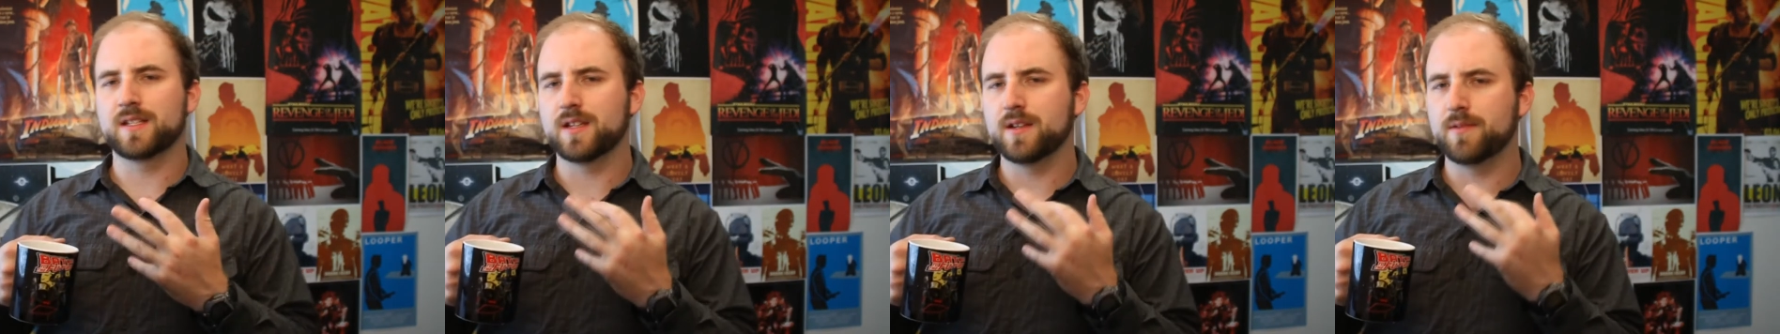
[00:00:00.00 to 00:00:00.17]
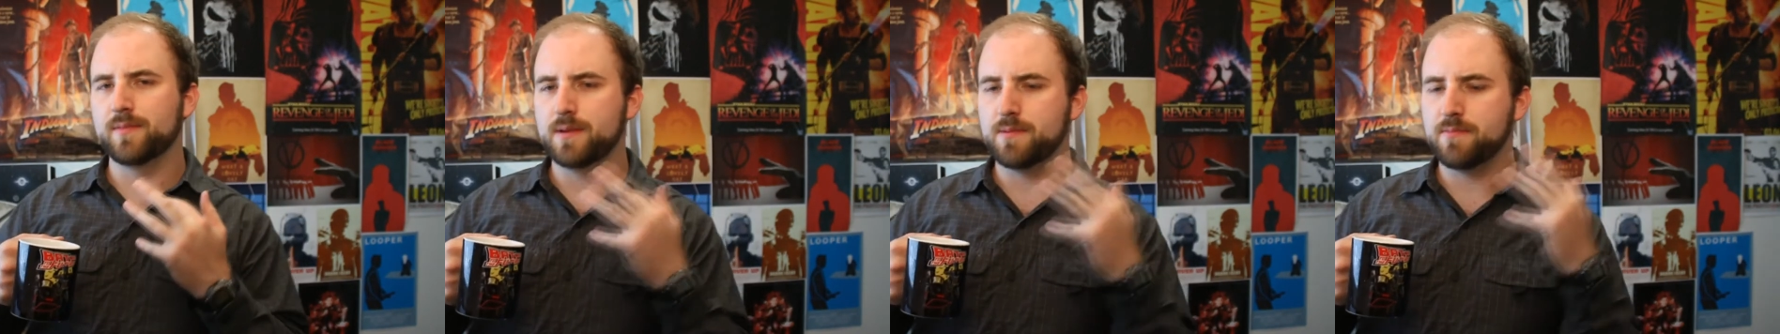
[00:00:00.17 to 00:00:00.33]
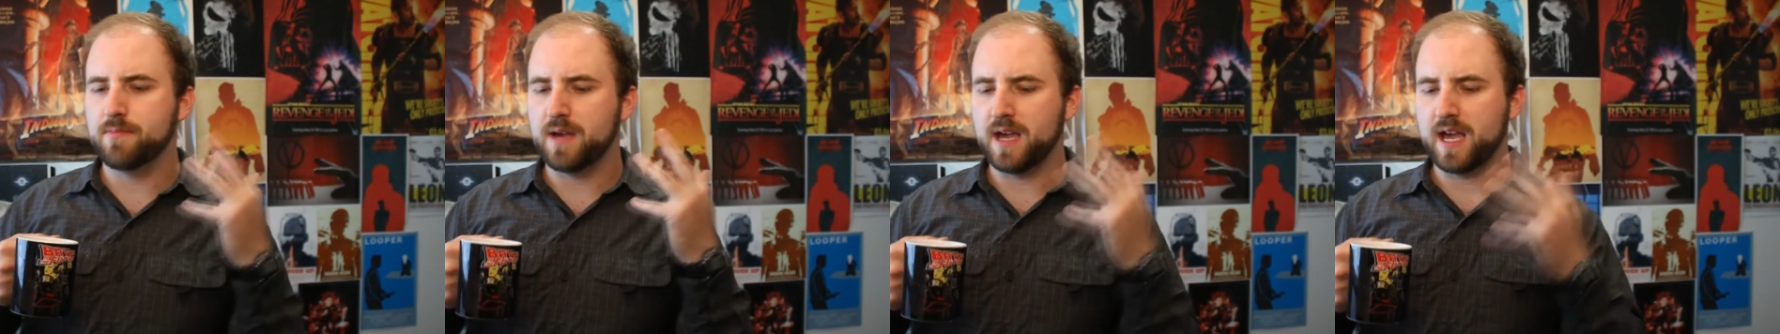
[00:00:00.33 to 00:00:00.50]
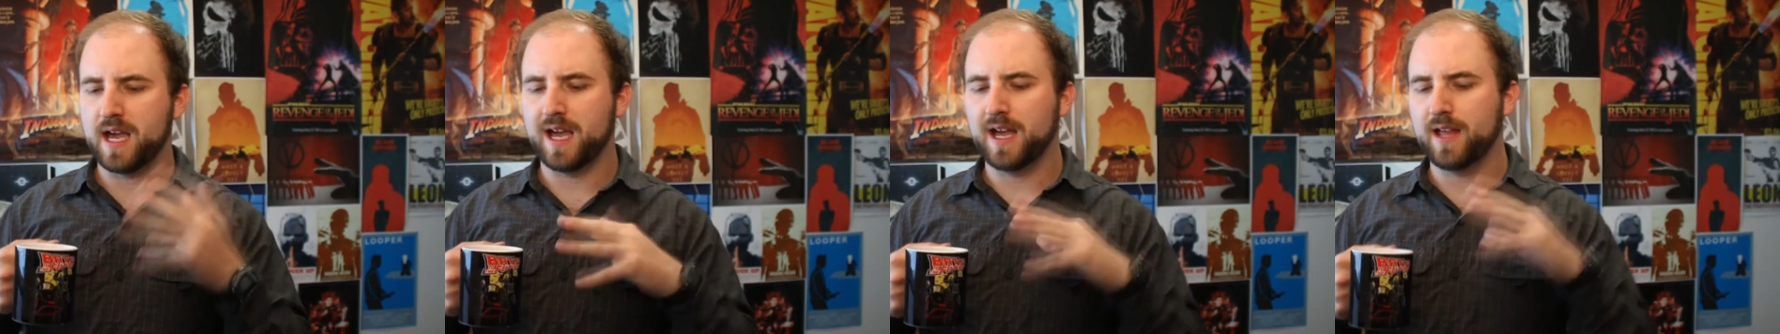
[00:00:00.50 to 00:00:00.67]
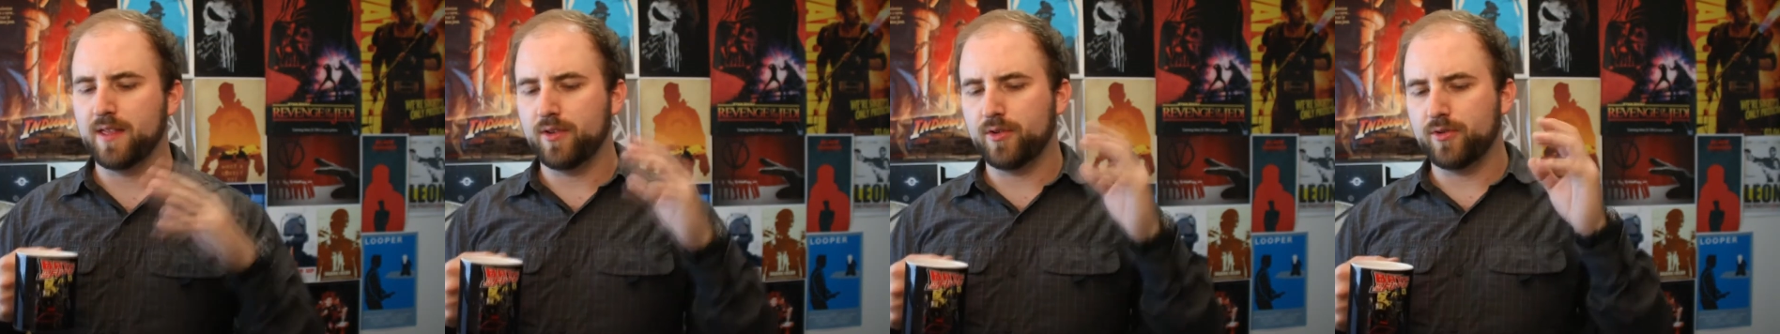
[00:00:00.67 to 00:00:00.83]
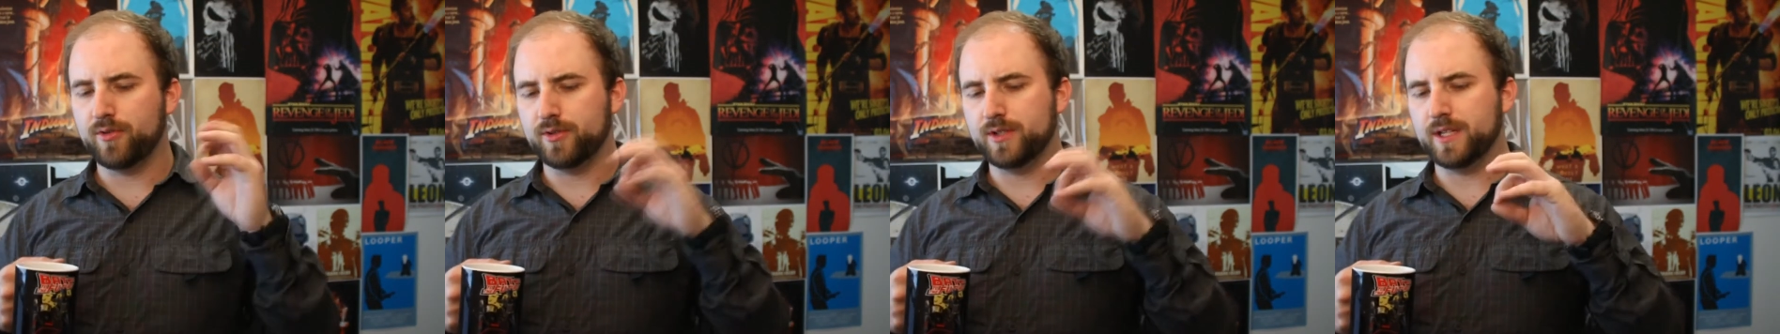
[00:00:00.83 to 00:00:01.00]
going to be
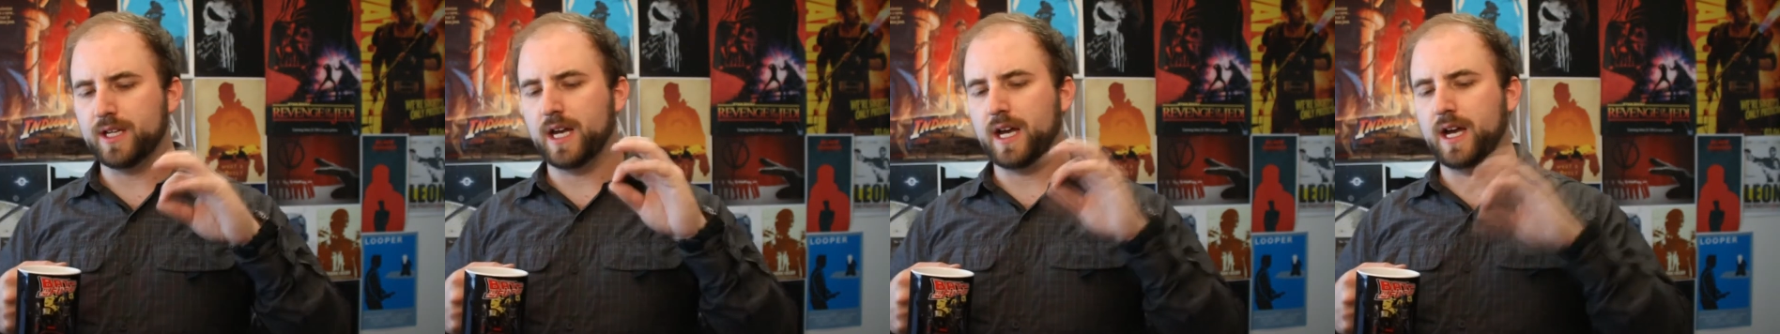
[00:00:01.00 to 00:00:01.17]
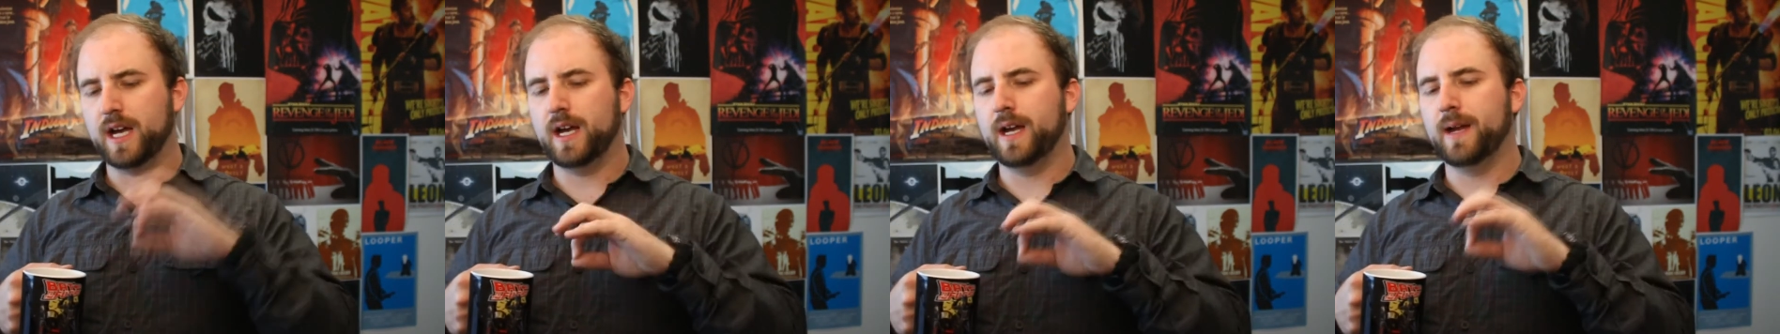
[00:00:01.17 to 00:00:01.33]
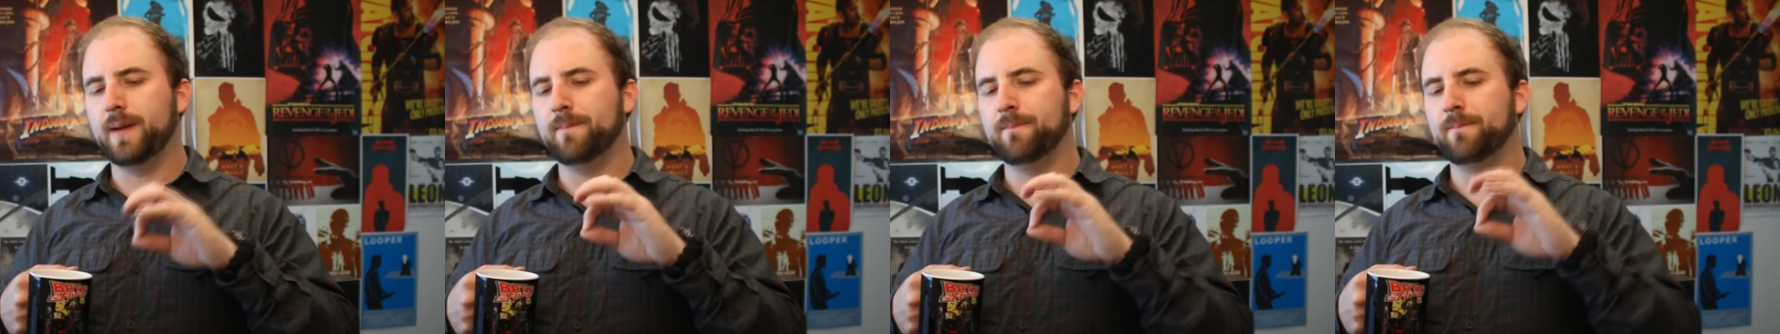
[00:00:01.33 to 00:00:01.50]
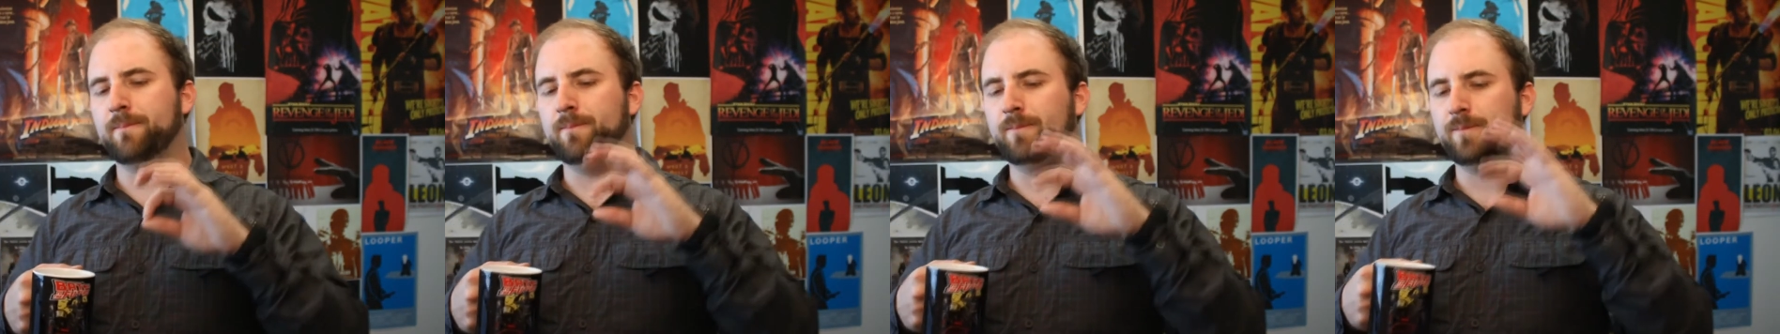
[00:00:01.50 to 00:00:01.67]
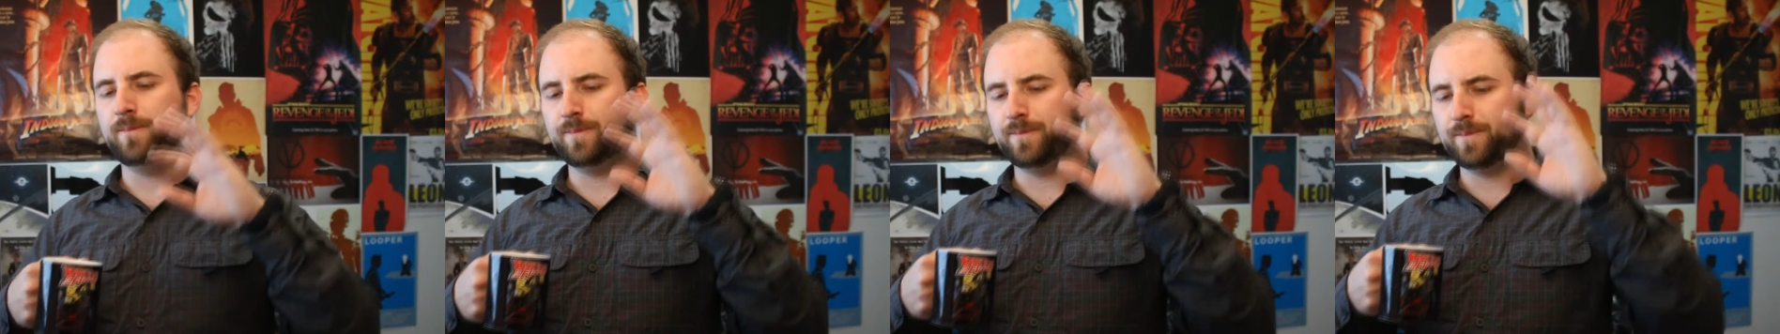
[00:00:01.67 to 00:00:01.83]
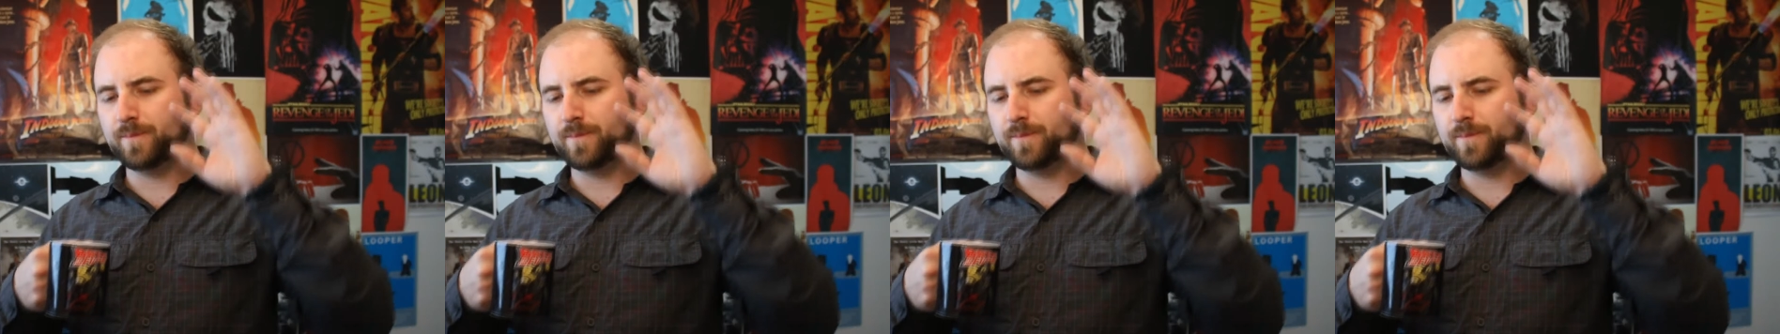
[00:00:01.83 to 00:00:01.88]
bad the whole time